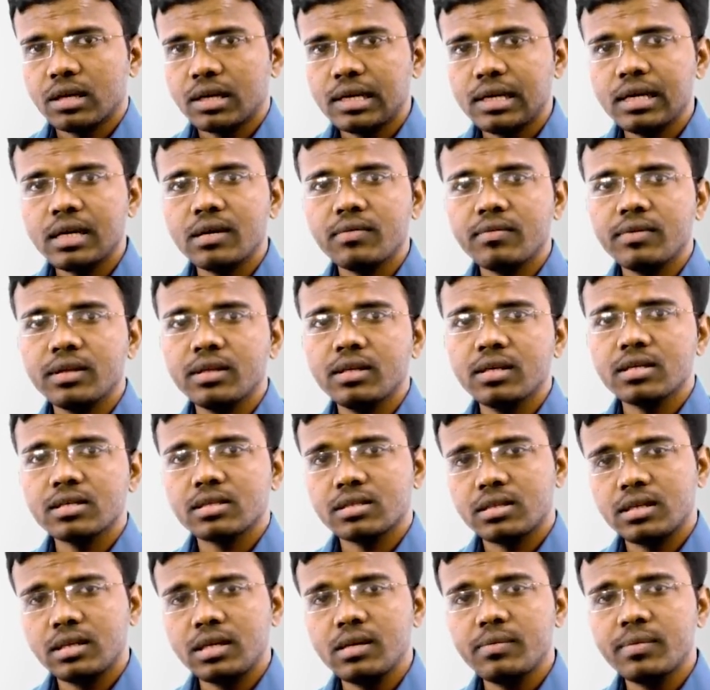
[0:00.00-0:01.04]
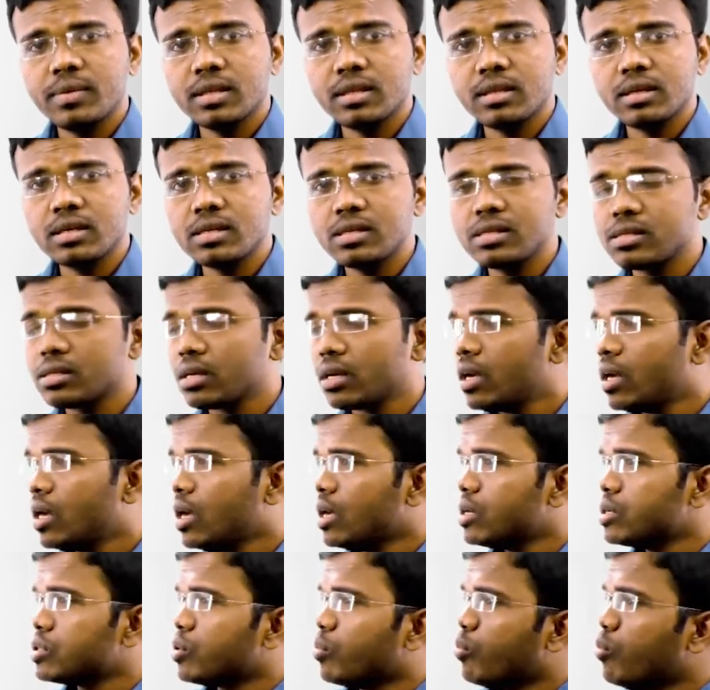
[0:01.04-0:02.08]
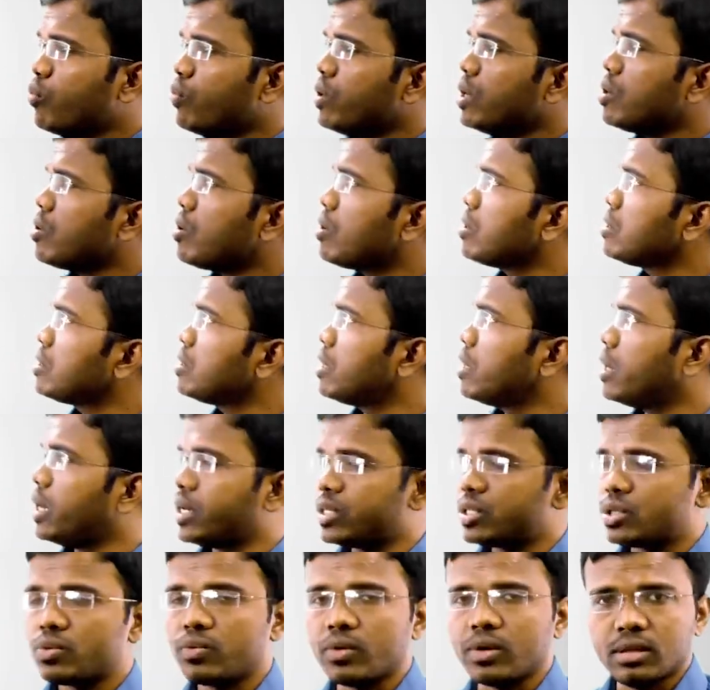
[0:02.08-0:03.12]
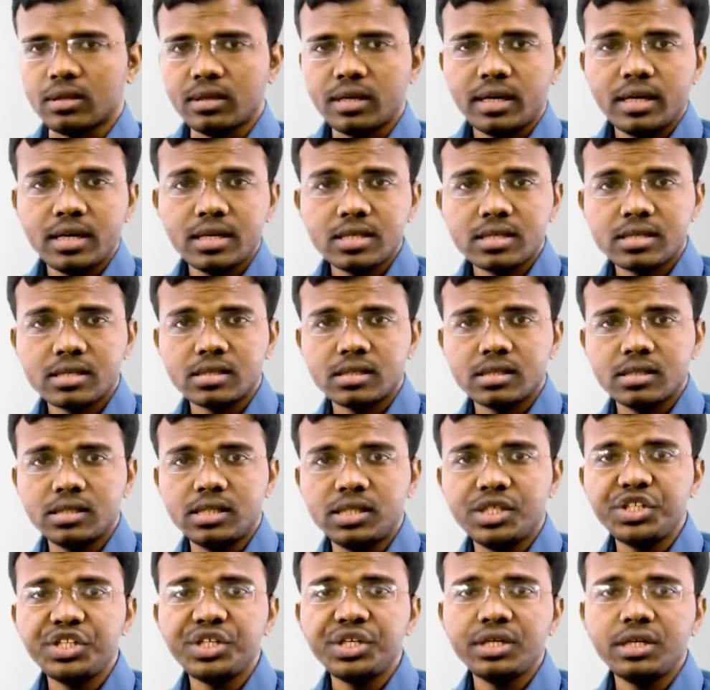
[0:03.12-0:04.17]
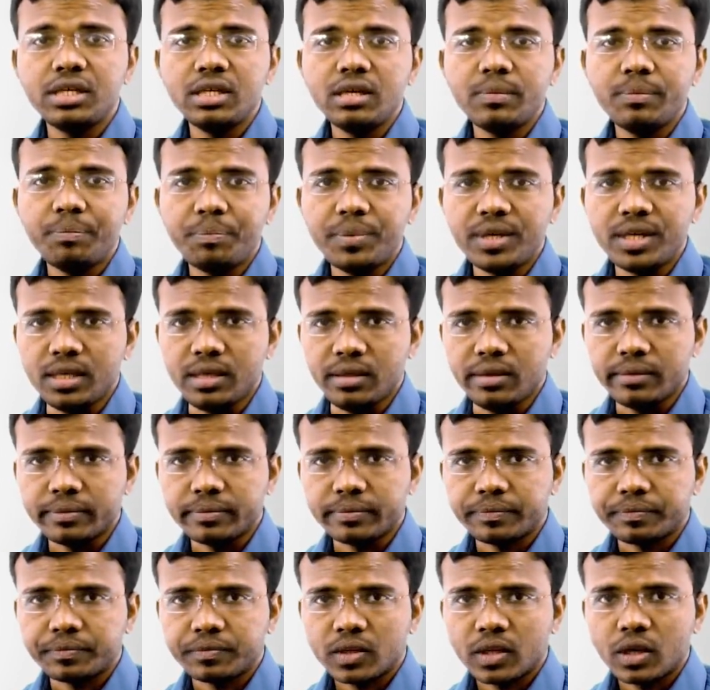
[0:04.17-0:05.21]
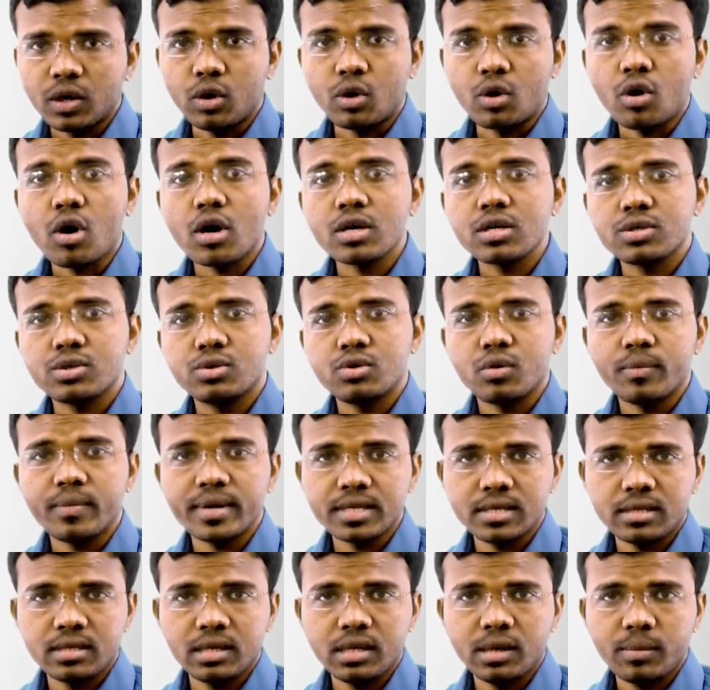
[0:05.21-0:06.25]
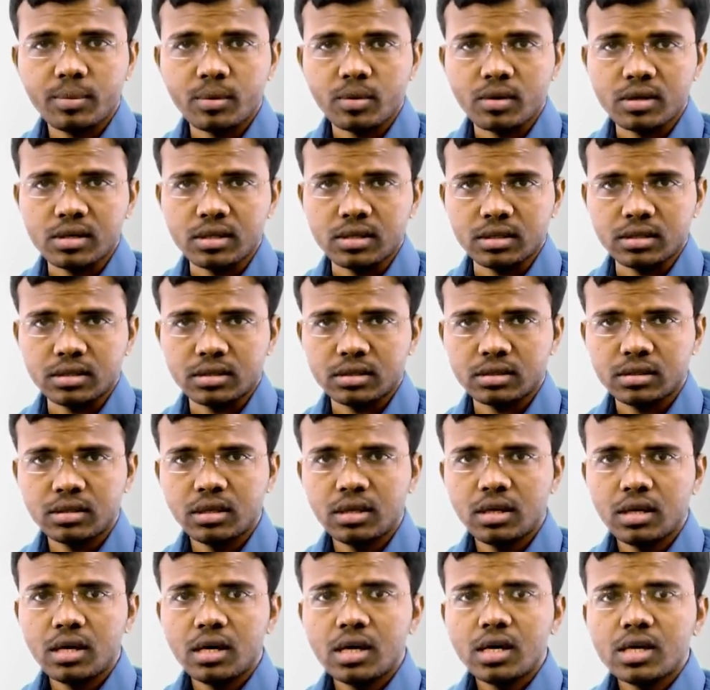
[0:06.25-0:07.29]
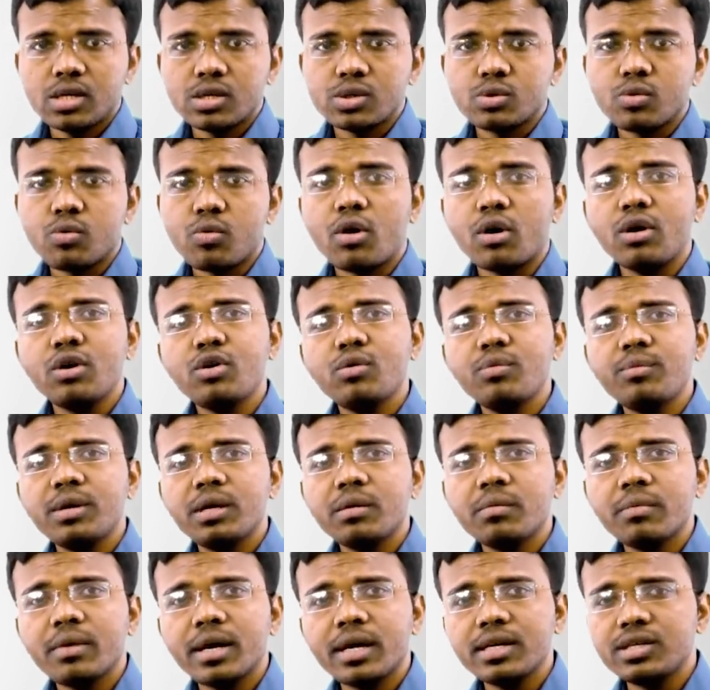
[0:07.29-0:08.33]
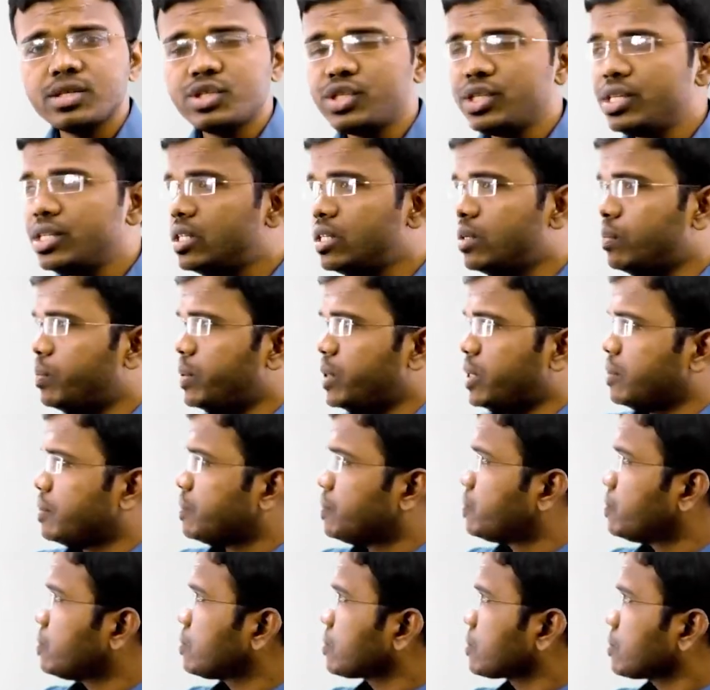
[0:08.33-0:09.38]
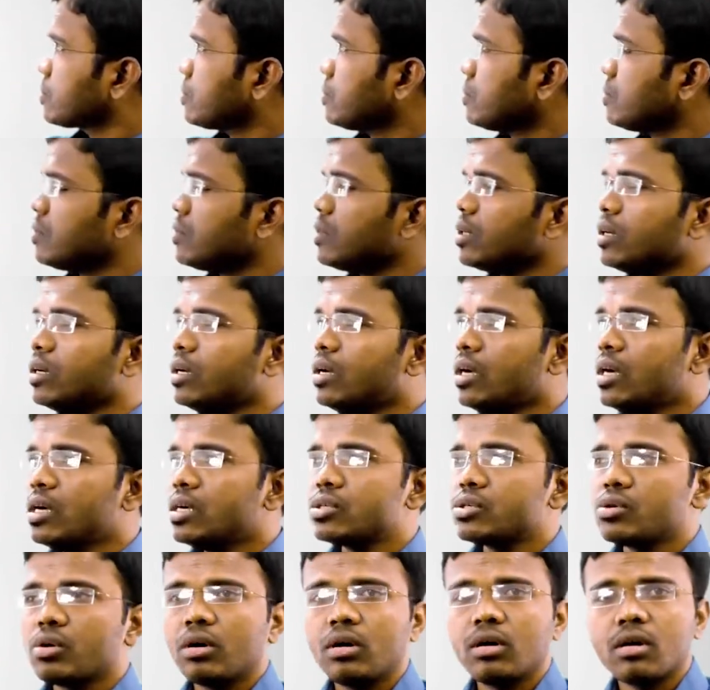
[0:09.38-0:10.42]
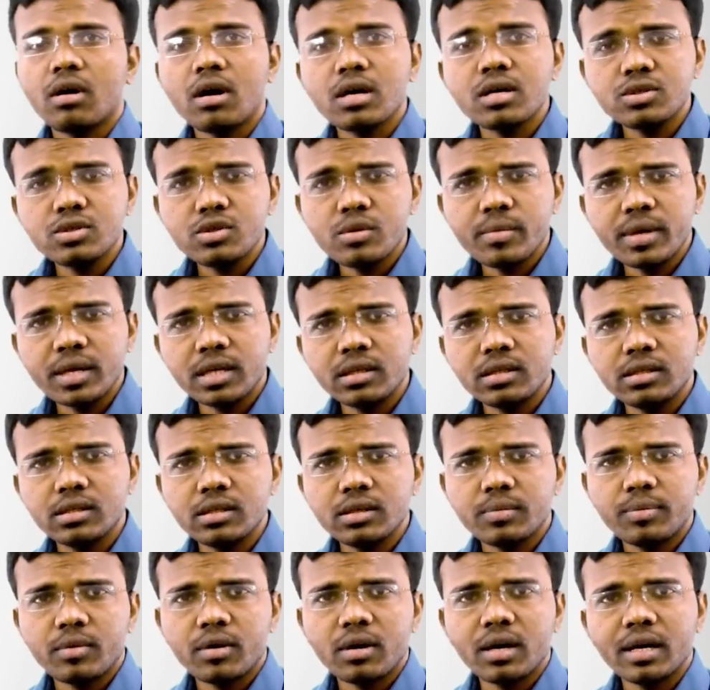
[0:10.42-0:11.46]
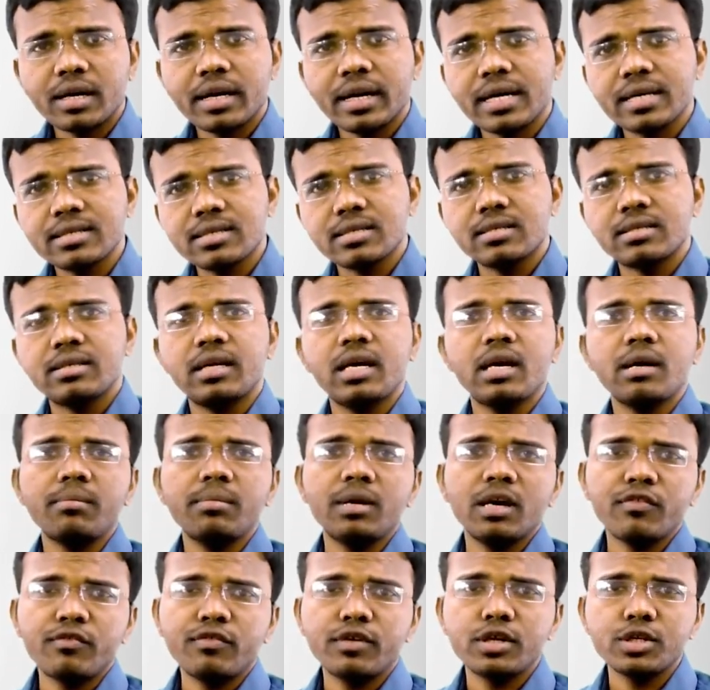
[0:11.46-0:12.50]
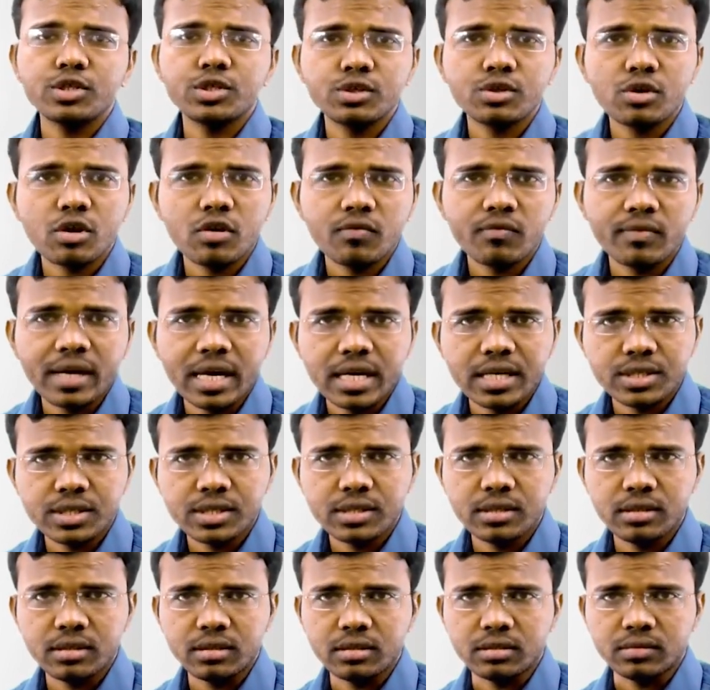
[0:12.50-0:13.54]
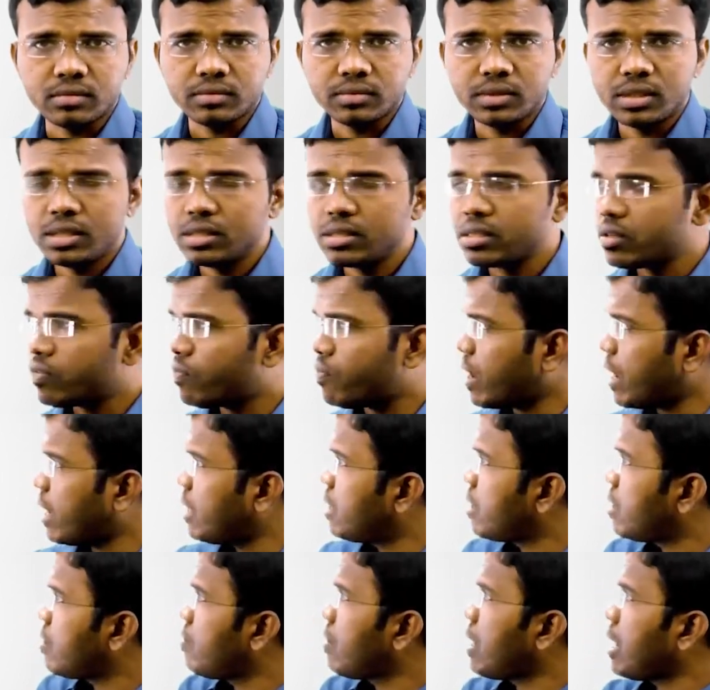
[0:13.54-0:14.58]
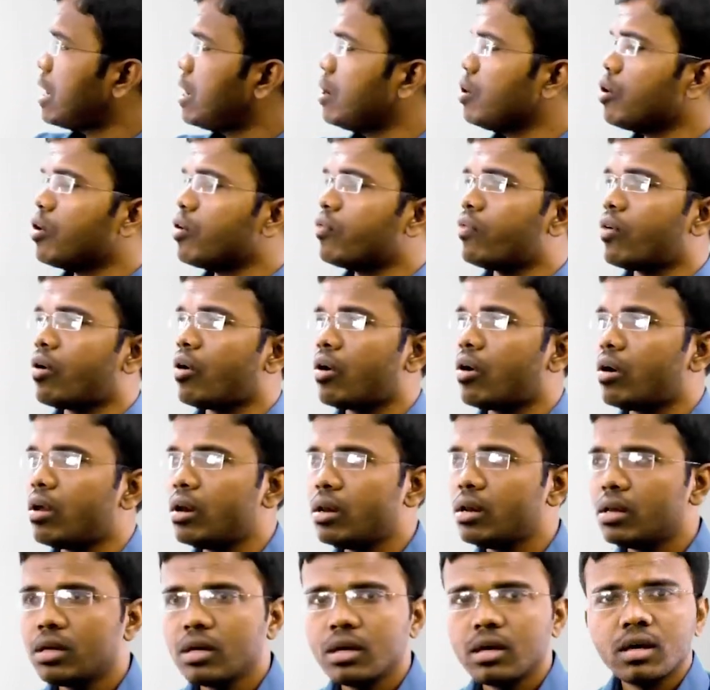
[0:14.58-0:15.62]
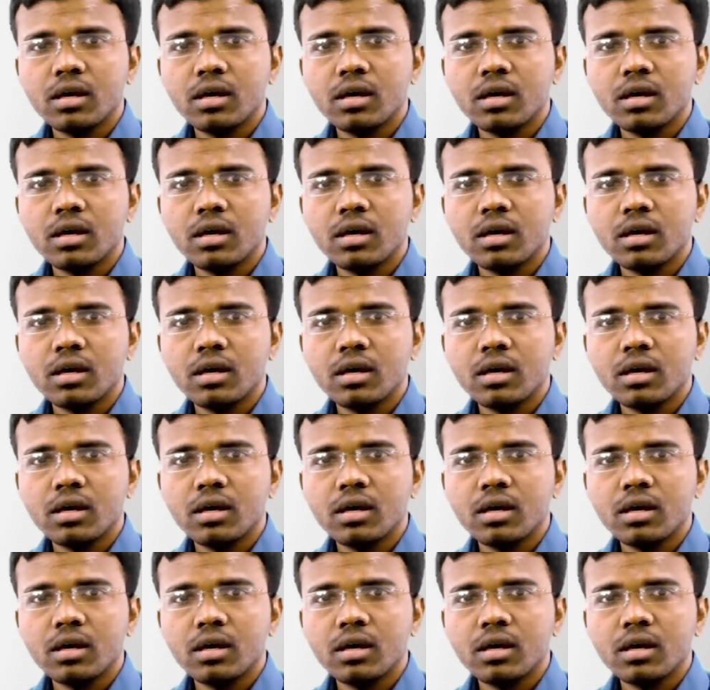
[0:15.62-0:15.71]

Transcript: clear with this three methods so moving on to the next one that is GDP gross domestic product so what do you mean by GDP so gross domestic product has the same definition of national income it is the final value of all